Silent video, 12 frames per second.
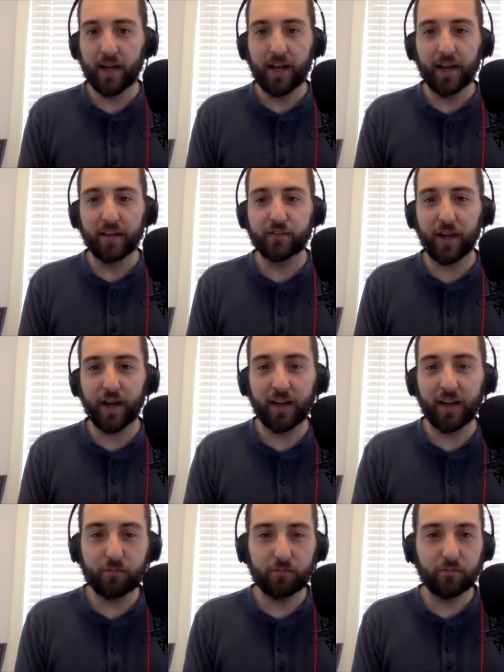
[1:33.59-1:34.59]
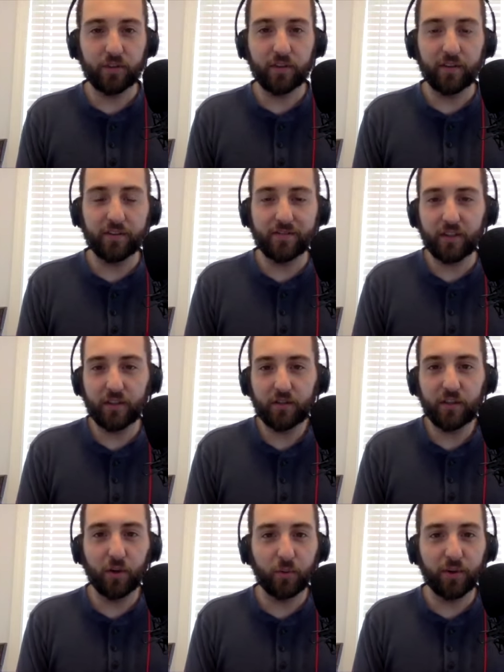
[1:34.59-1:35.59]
And so I this, you know,